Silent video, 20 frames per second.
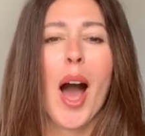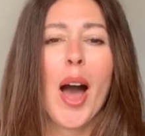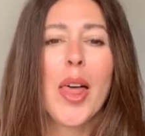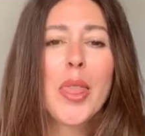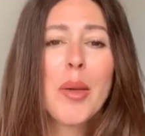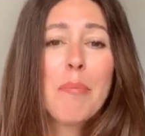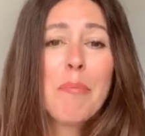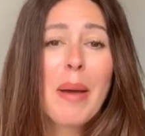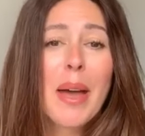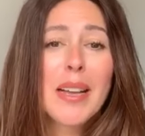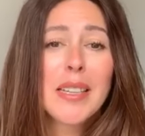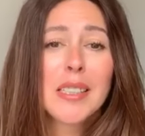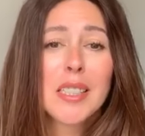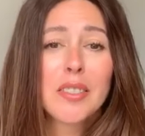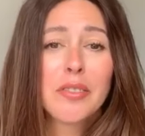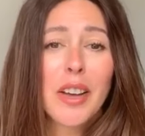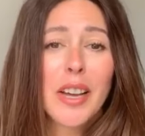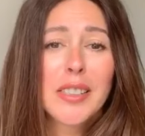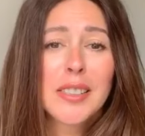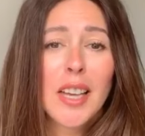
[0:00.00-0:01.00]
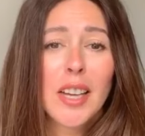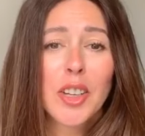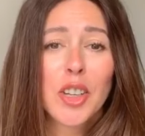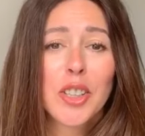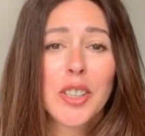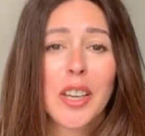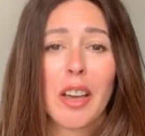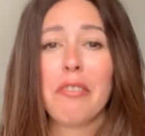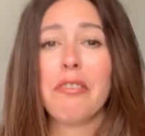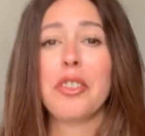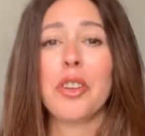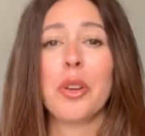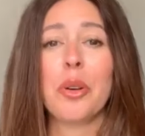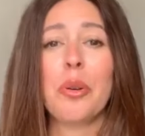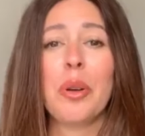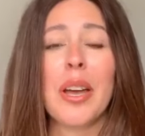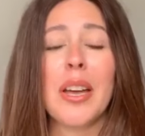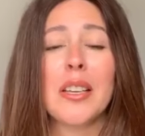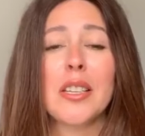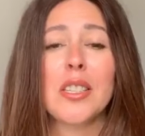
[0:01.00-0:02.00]
The best advice I could give you
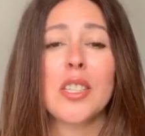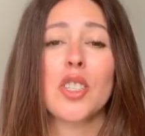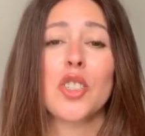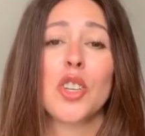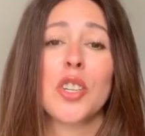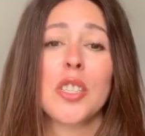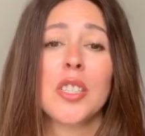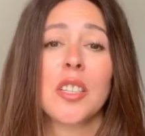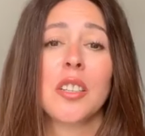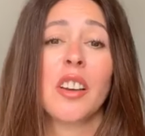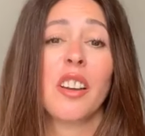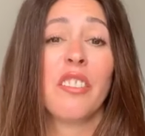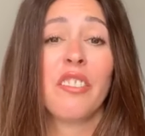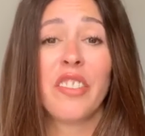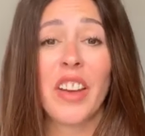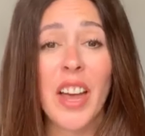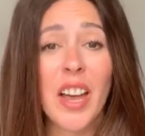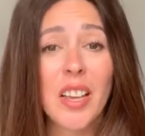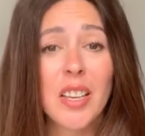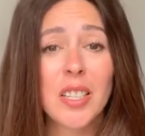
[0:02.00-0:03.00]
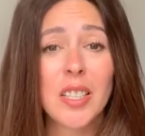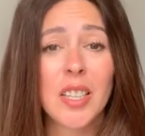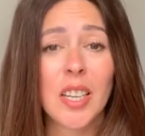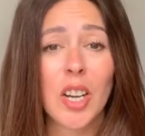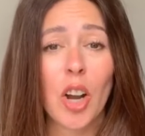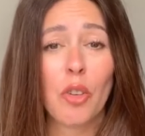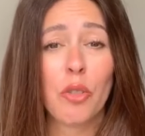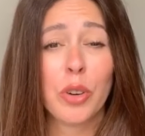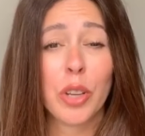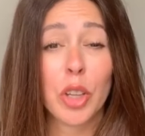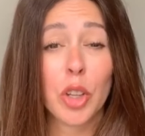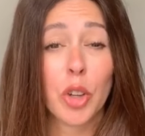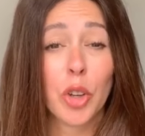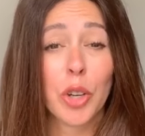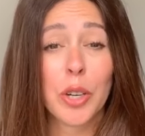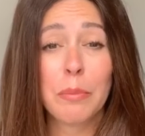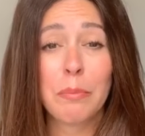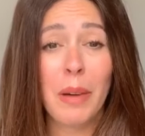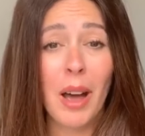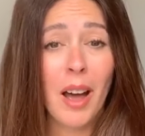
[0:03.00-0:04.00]
is just to invest in a really
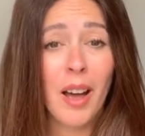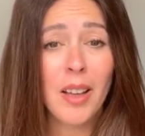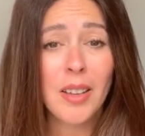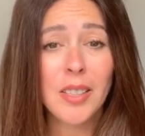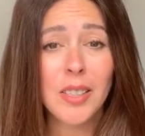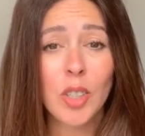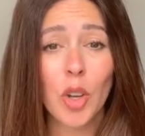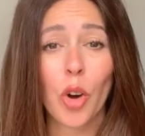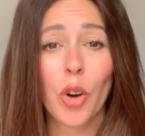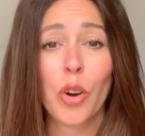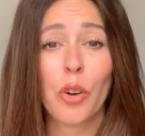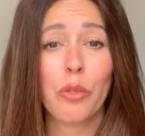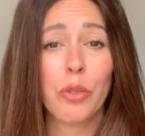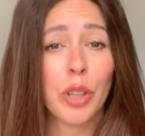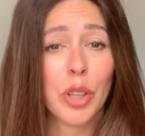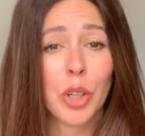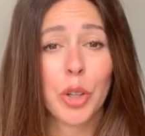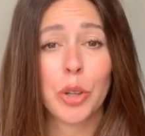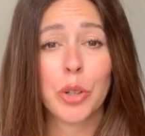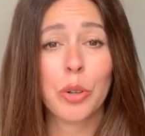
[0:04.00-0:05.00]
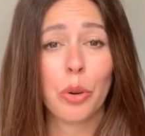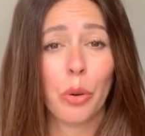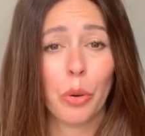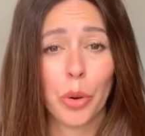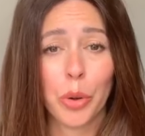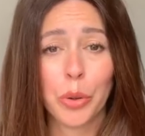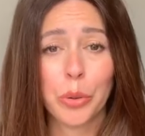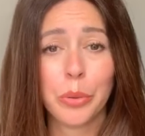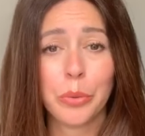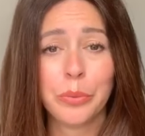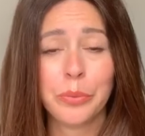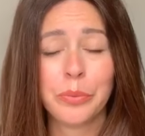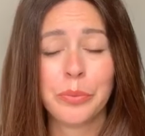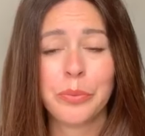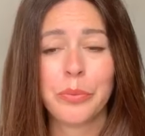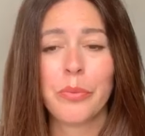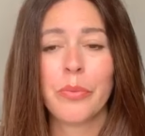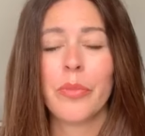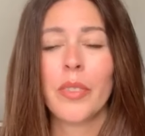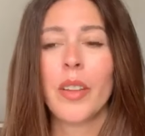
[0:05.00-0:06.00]
good mask or a really good oil.
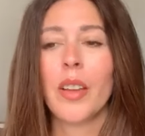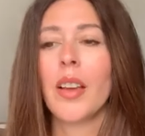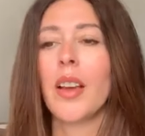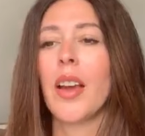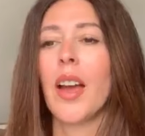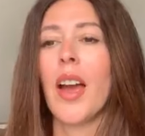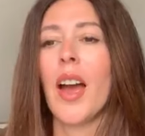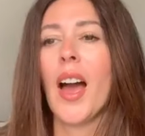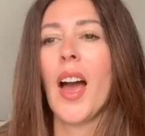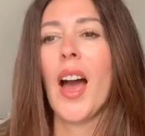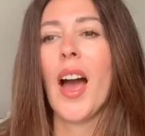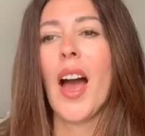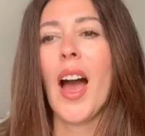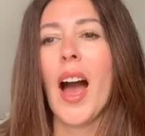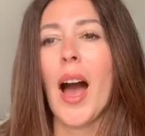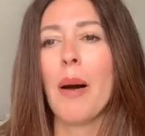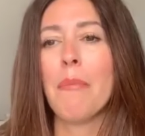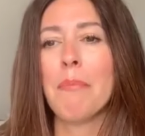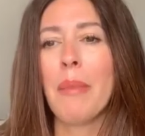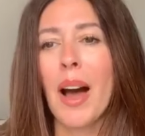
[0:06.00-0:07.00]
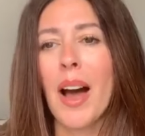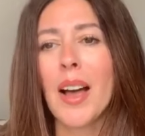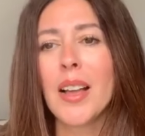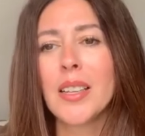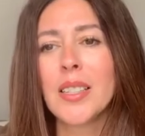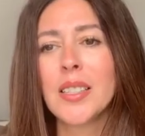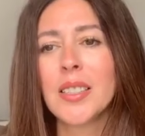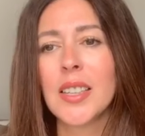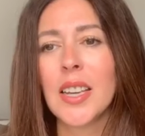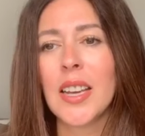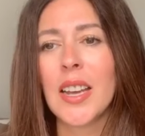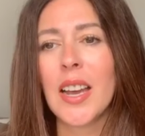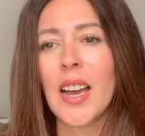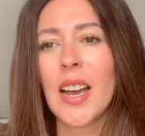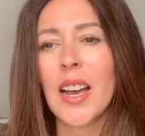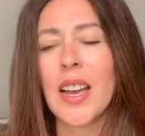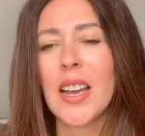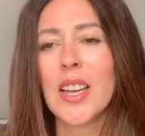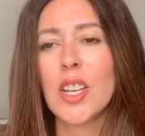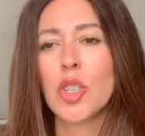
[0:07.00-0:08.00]
A mask
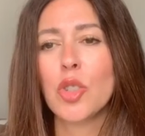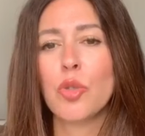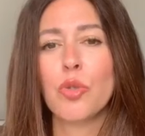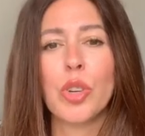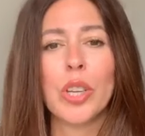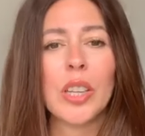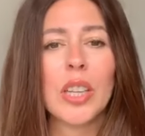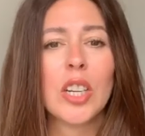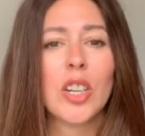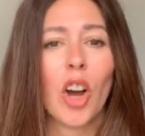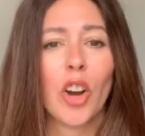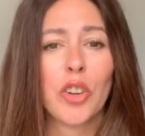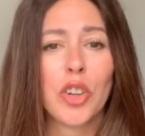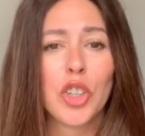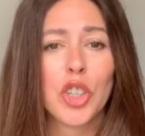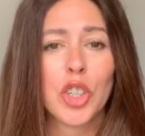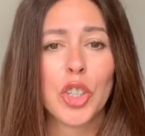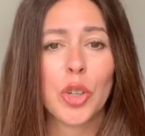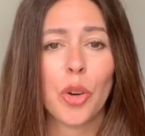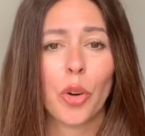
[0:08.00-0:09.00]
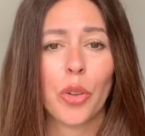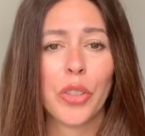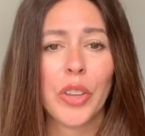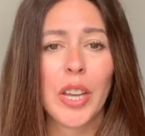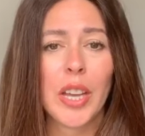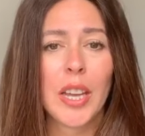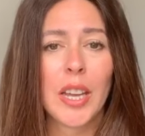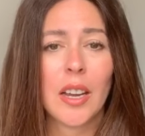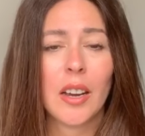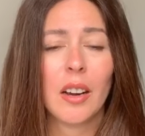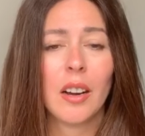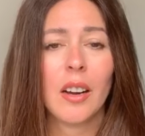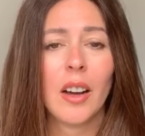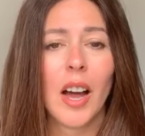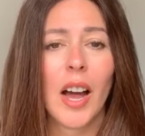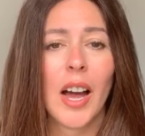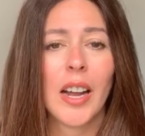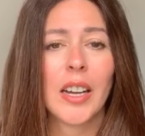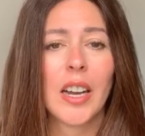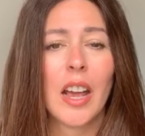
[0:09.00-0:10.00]
is really nourishing on the hair,
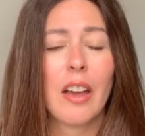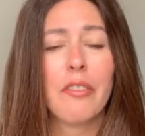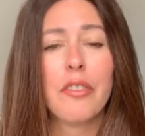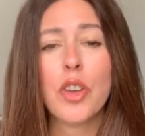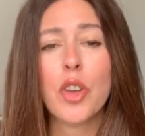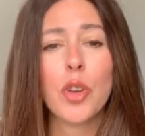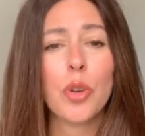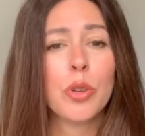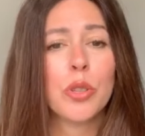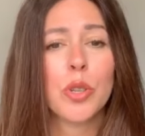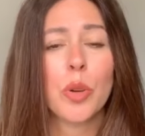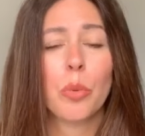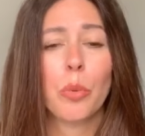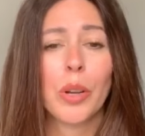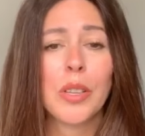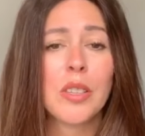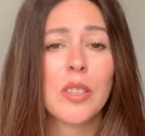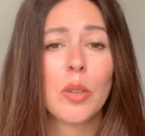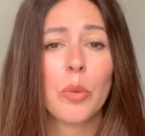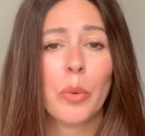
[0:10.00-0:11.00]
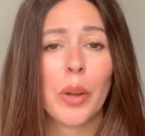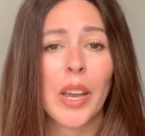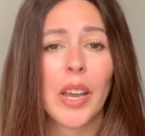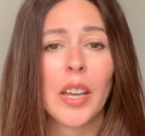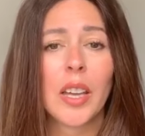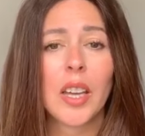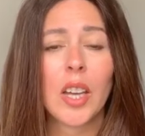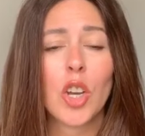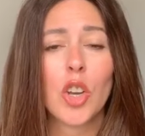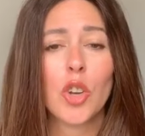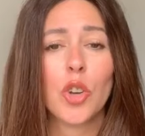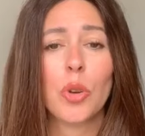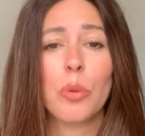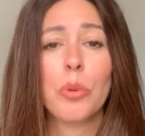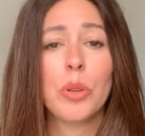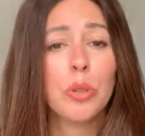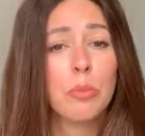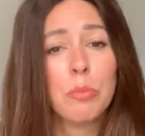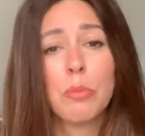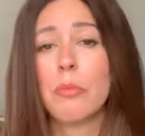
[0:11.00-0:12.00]
and if you use it once a week you
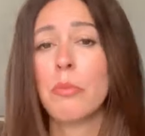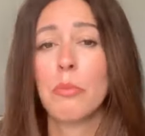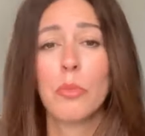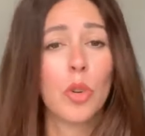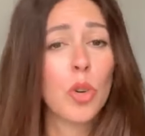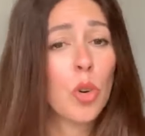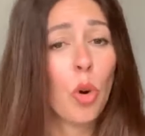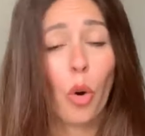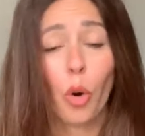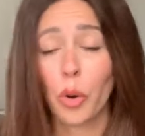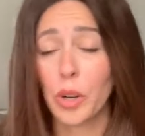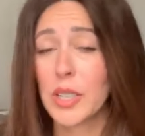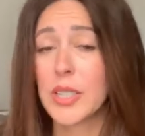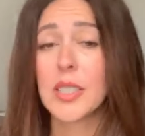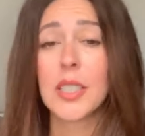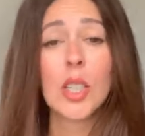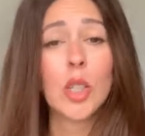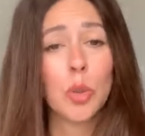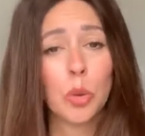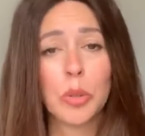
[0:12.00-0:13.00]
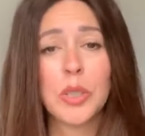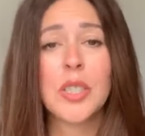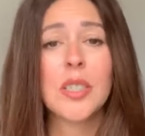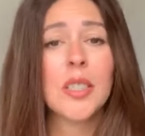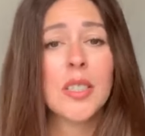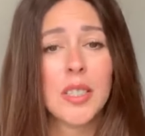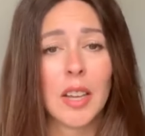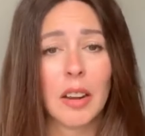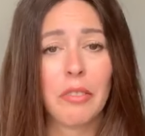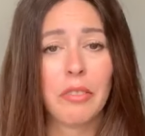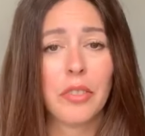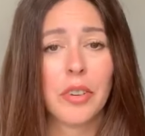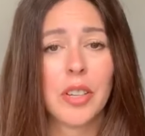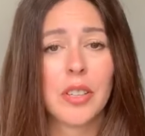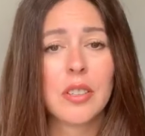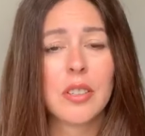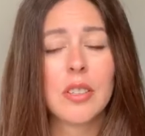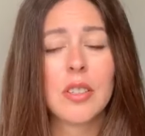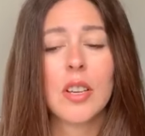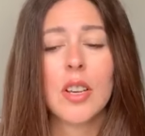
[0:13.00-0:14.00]
would honestly notice the
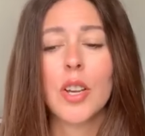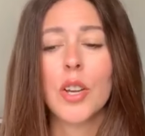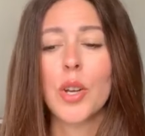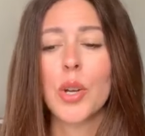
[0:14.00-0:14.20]
difference.